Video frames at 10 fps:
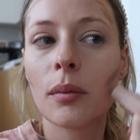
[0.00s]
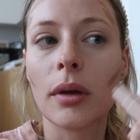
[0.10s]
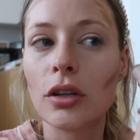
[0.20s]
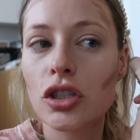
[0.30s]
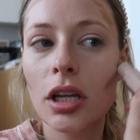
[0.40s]

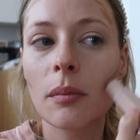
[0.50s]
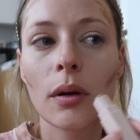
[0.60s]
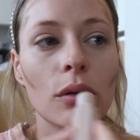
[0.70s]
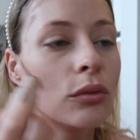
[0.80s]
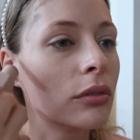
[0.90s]
my
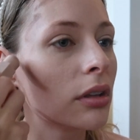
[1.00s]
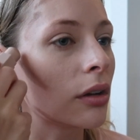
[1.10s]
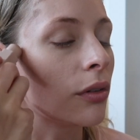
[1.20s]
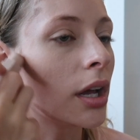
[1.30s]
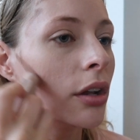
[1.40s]
cheekbones,
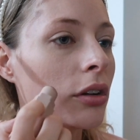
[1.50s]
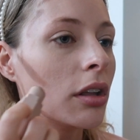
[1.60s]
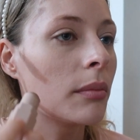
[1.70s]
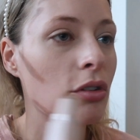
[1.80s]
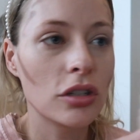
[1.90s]
like right
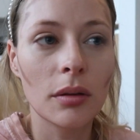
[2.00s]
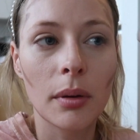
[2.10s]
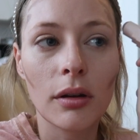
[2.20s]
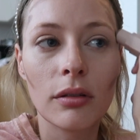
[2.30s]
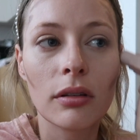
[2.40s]
underneath my
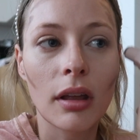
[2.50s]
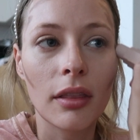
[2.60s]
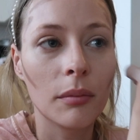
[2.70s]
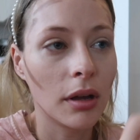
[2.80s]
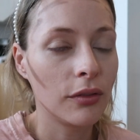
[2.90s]
cheekbones,
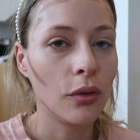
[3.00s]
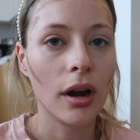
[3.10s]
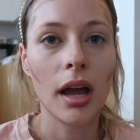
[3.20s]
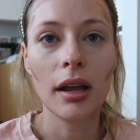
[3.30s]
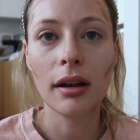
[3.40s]
and then my
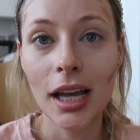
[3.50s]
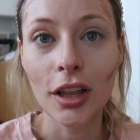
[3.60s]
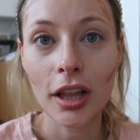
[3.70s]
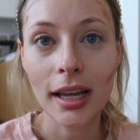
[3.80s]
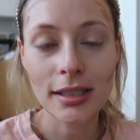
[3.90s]
forehead. I
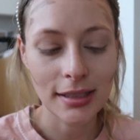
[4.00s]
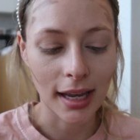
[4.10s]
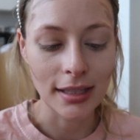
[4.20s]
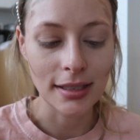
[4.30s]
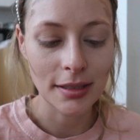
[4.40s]
look like a
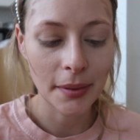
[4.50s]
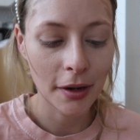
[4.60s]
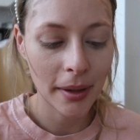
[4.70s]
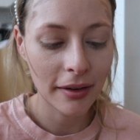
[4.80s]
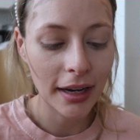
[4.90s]
science
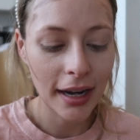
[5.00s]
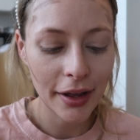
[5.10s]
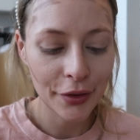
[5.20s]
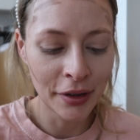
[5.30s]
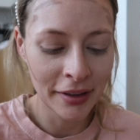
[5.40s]
experiment right
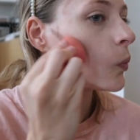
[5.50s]
now.